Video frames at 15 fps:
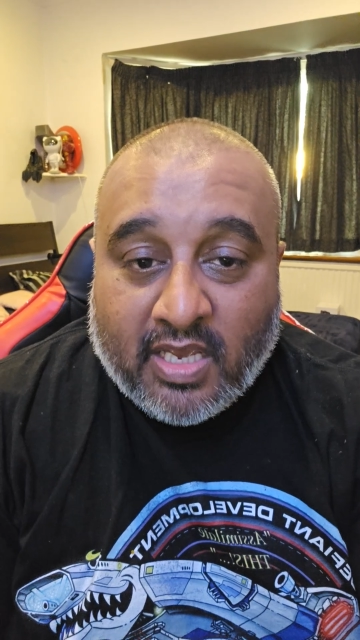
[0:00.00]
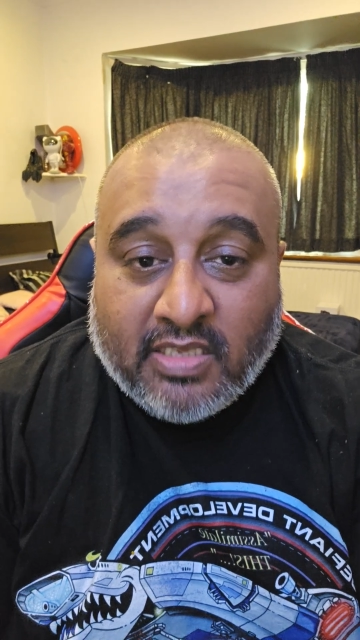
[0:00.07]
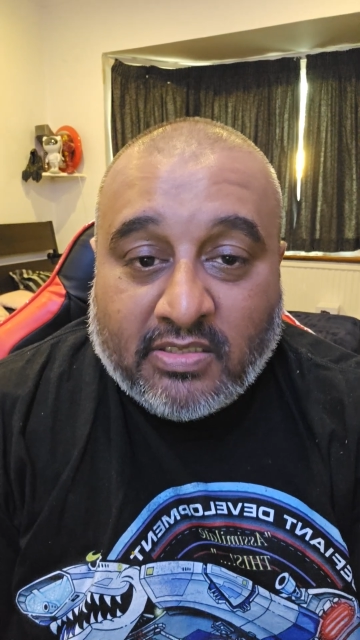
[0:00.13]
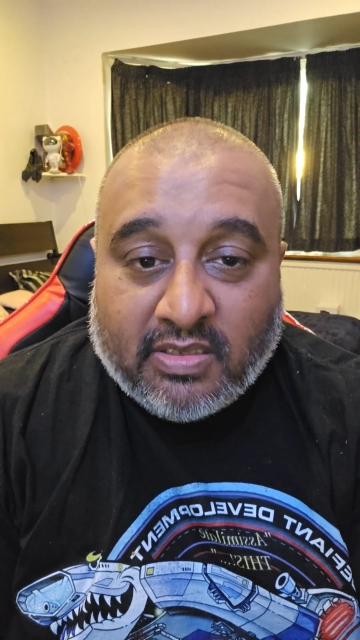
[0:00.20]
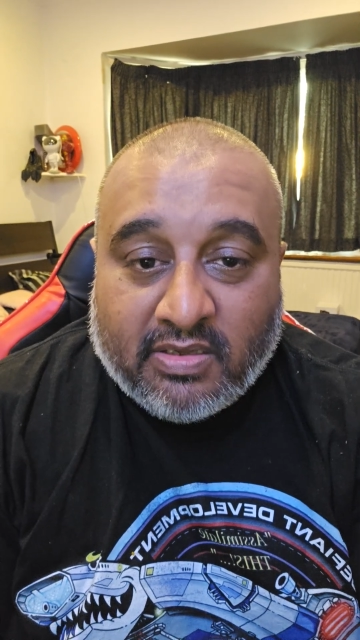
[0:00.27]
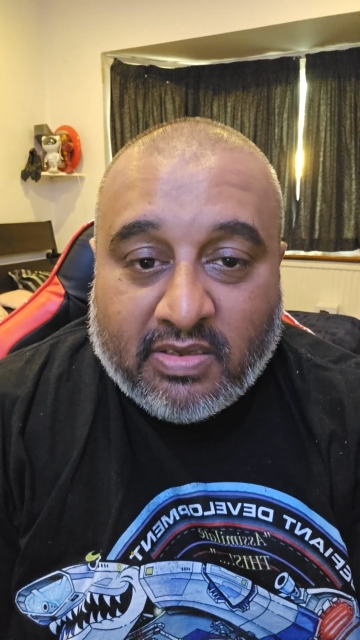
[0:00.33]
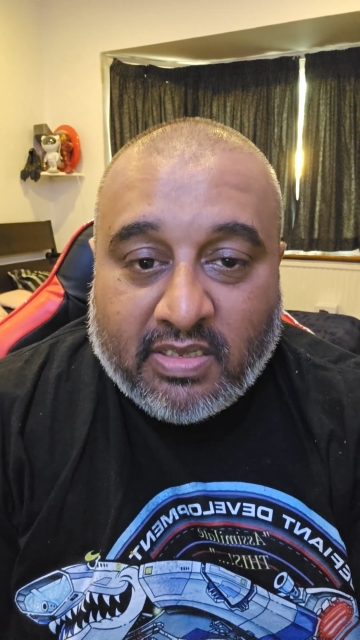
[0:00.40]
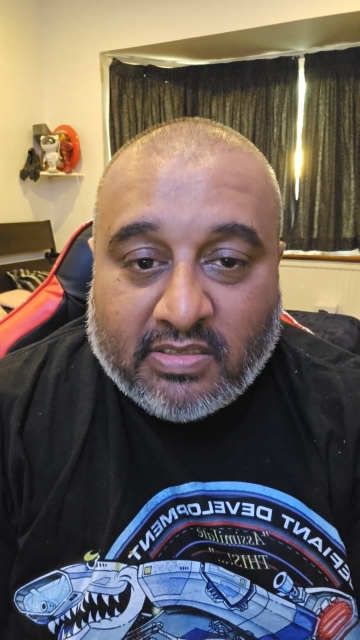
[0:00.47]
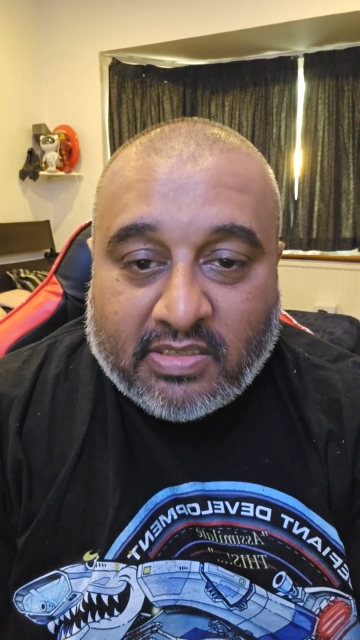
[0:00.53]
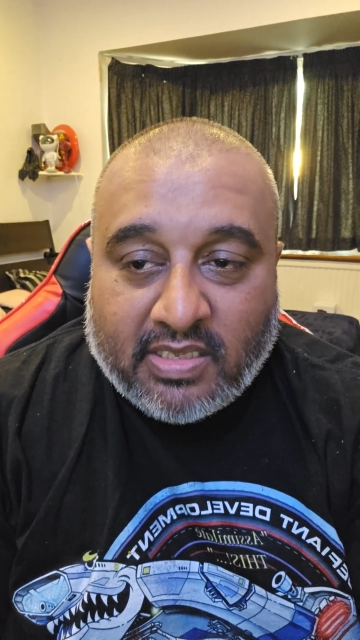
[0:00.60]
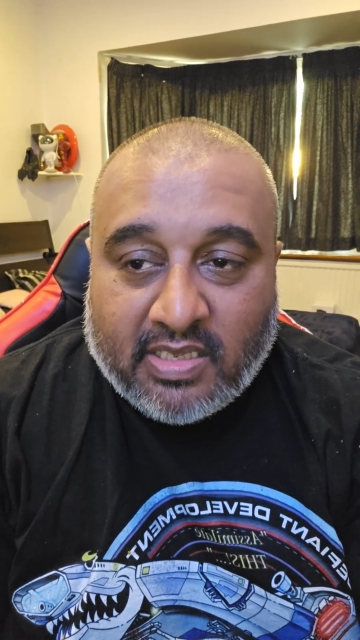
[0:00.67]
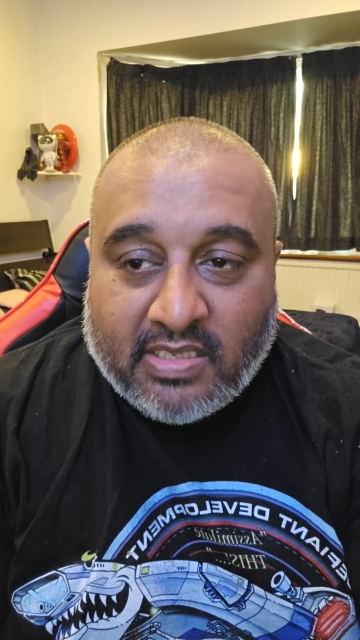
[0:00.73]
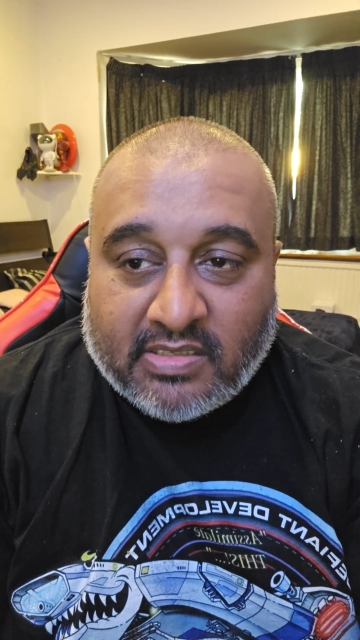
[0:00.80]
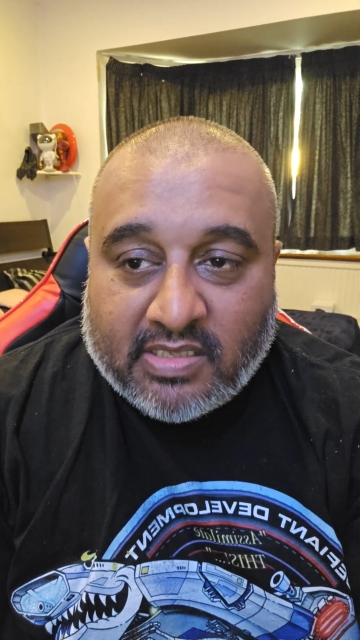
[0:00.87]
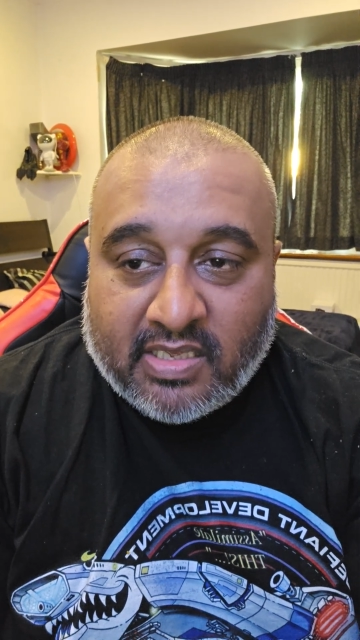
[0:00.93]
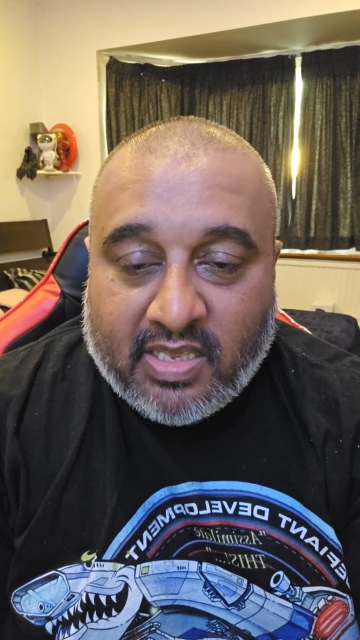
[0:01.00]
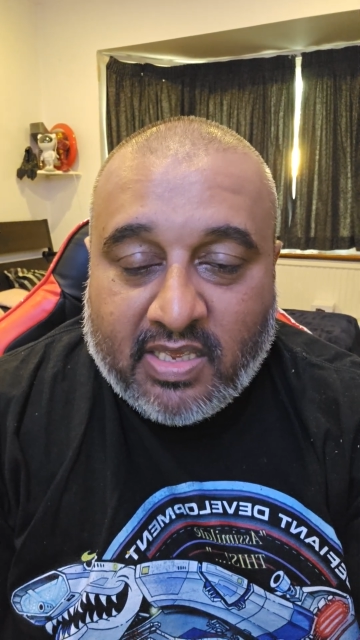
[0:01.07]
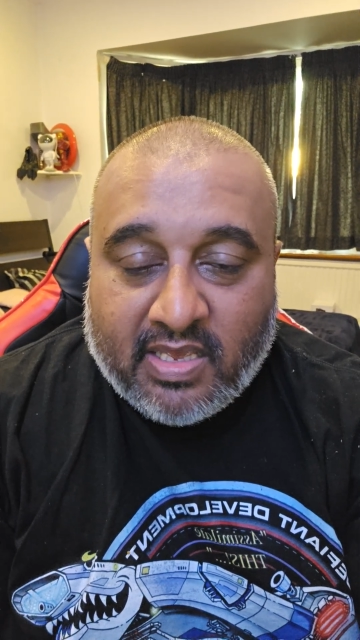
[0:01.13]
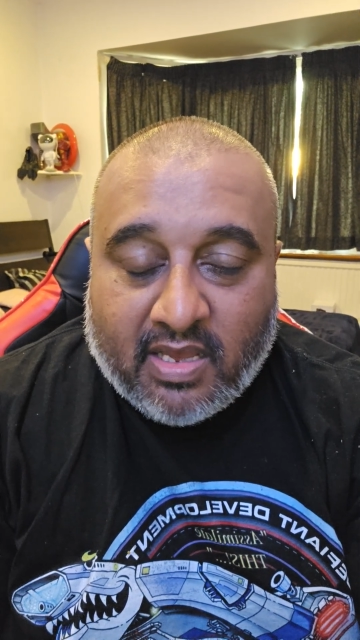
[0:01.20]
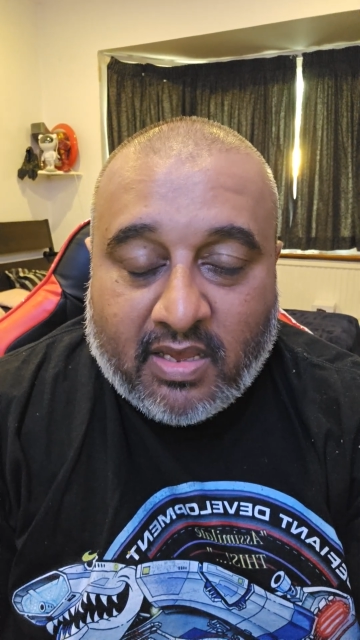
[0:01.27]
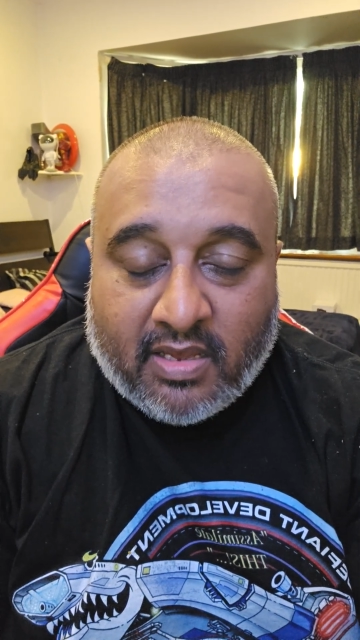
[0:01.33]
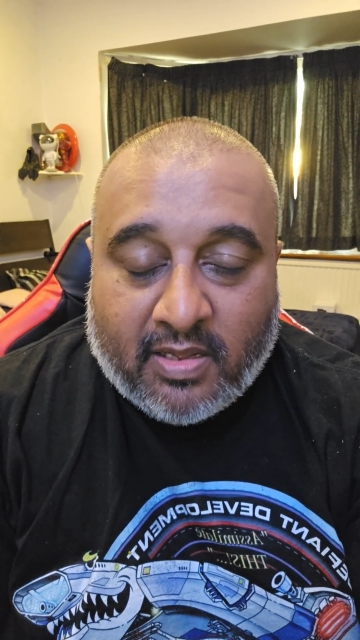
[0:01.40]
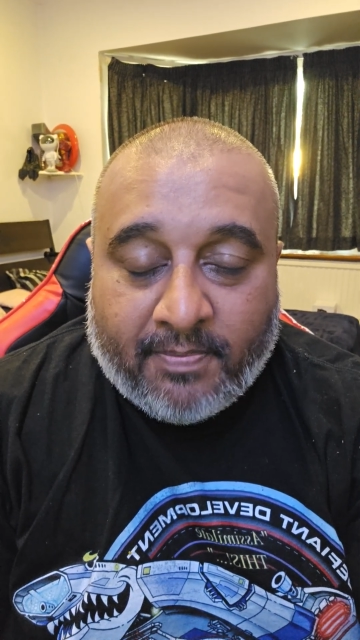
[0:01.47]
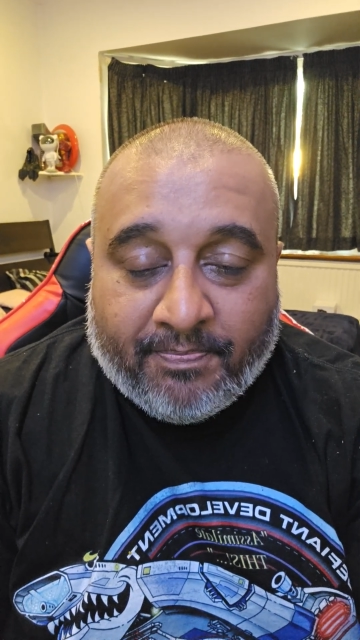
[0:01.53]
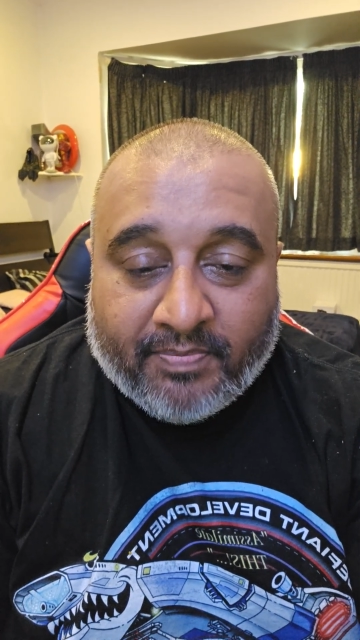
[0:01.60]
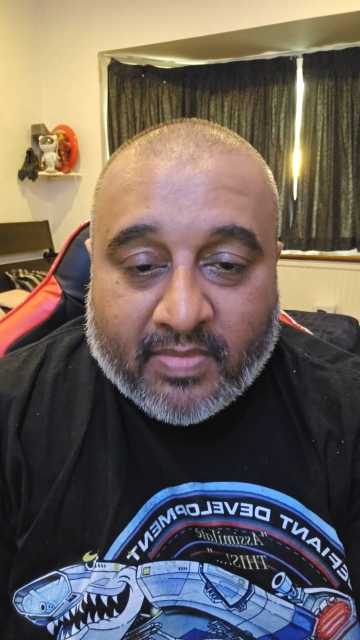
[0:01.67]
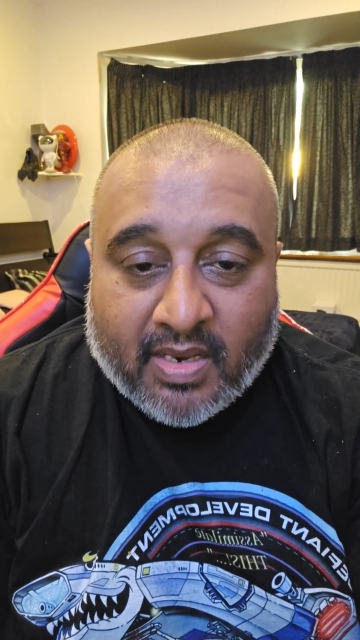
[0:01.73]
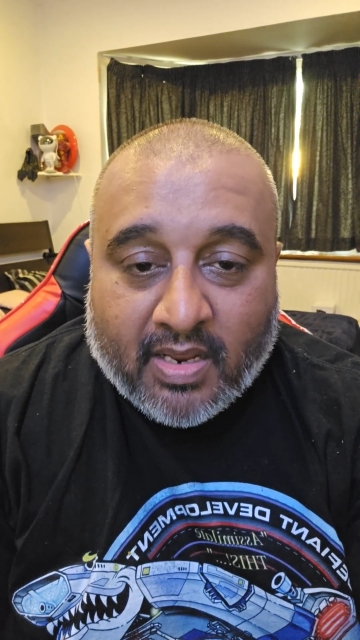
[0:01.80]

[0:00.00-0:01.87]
He's a he's, he's a uh,